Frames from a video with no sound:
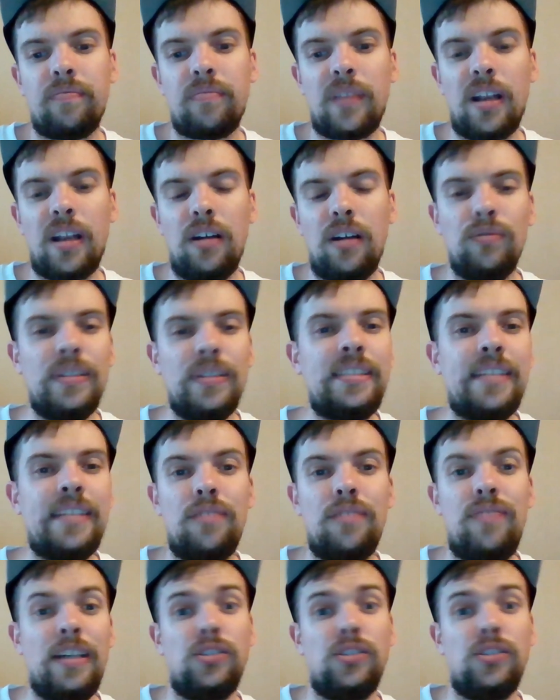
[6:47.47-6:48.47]

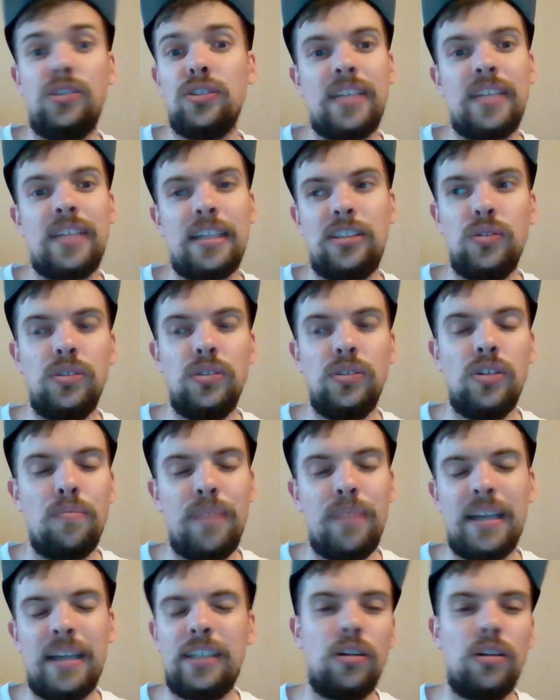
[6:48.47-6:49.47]
restand phase, you just get 2 Don
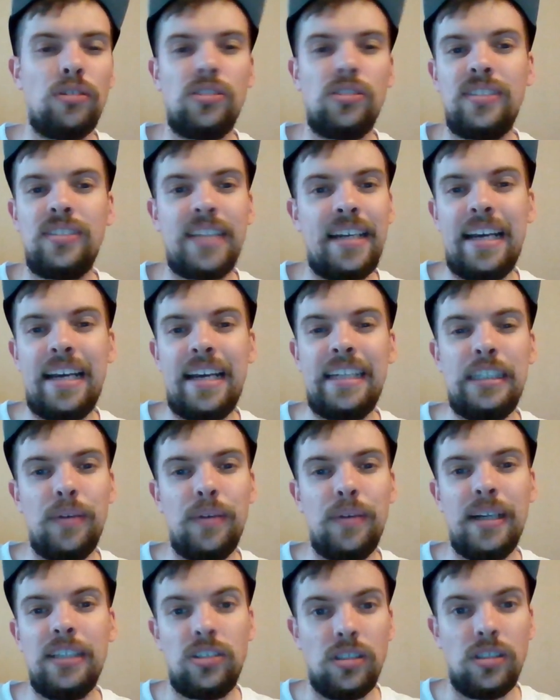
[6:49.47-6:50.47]
back, you go to 10
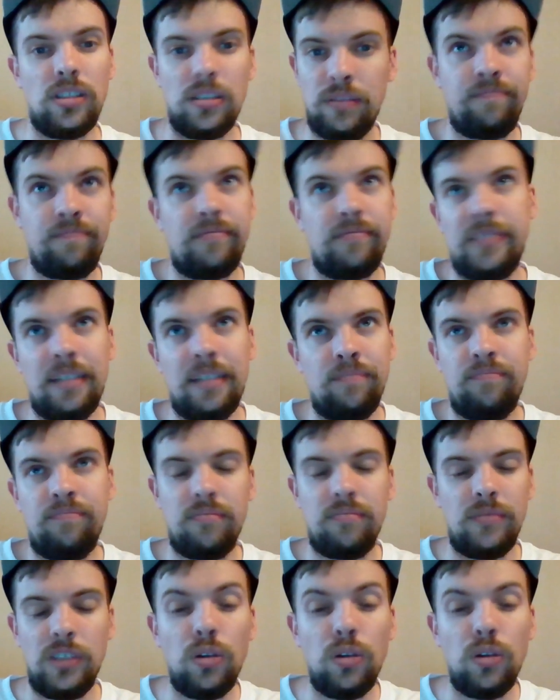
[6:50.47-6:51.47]
anyway, so yeah,
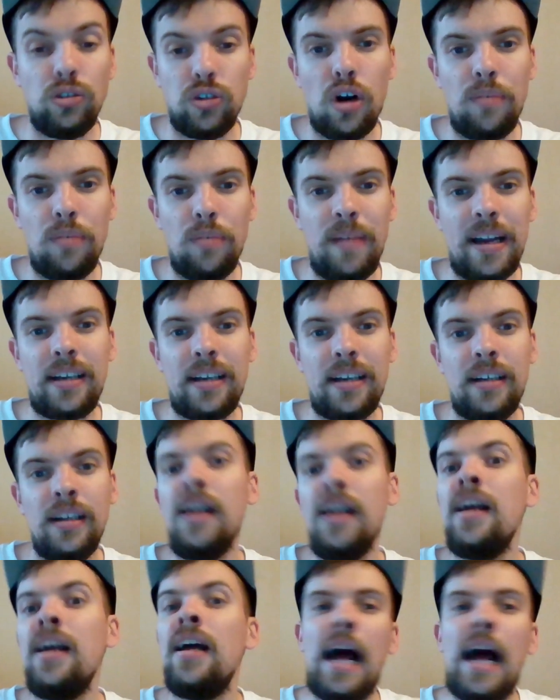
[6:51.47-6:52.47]
no drawback.
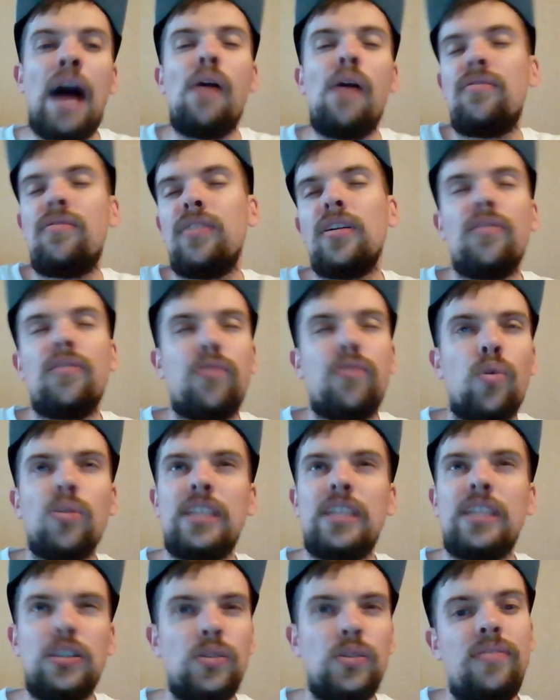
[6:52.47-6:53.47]
However, of
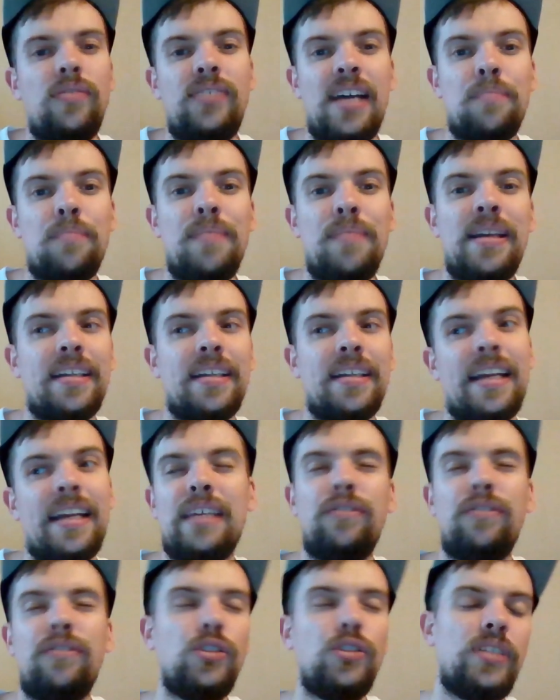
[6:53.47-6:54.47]
course, I do have to admit that, like,
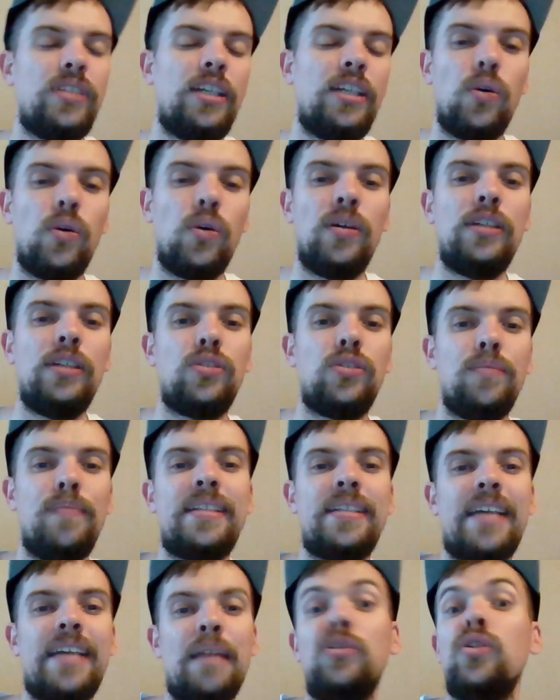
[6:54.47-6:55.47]
if used in the early to
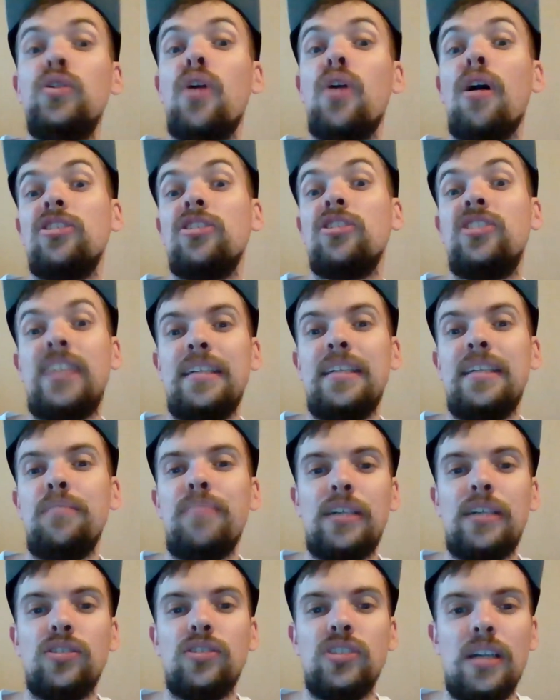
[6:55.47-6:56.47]
mid game, you are setting
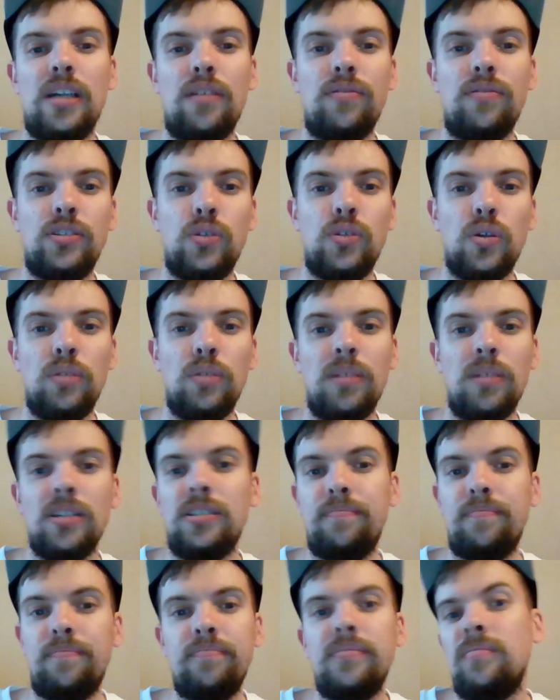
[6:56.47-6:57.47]
back yourself a turn,
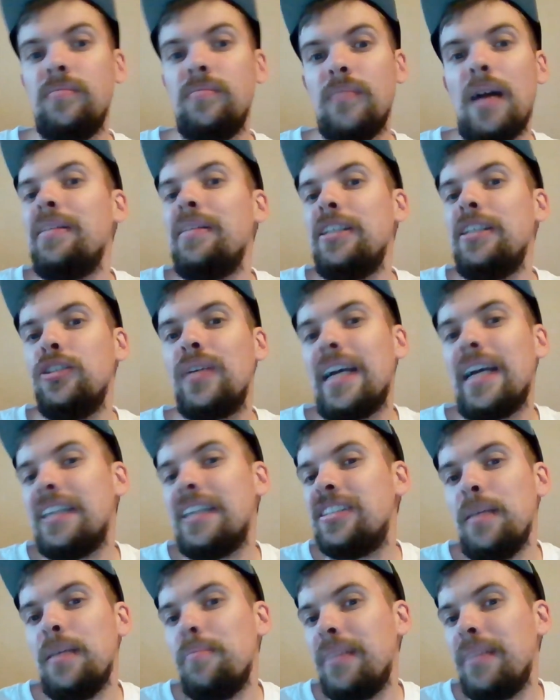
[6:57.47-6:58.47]
but, I mean, you can
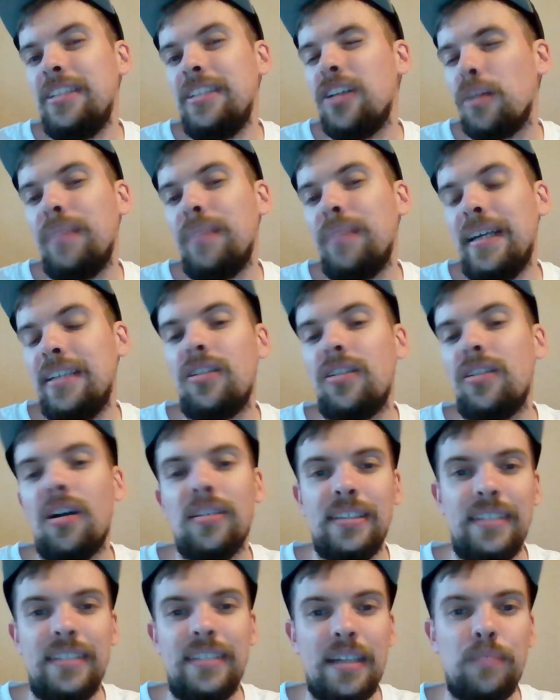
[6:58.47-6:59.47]
simply not play the
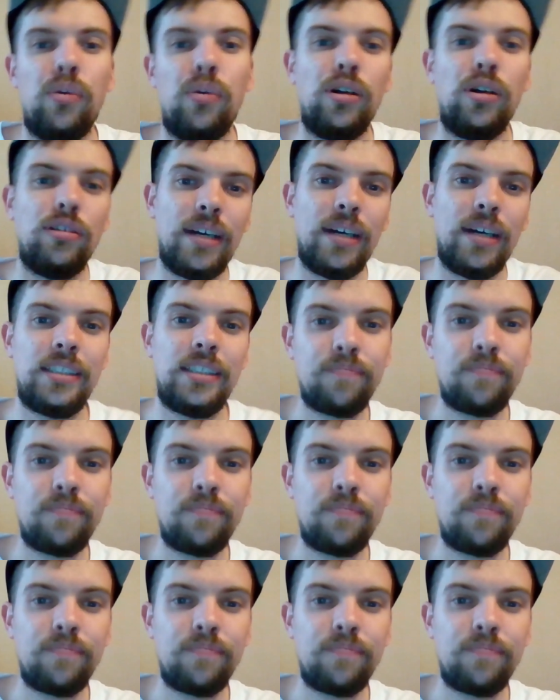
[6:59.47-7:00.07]
card at that point, right?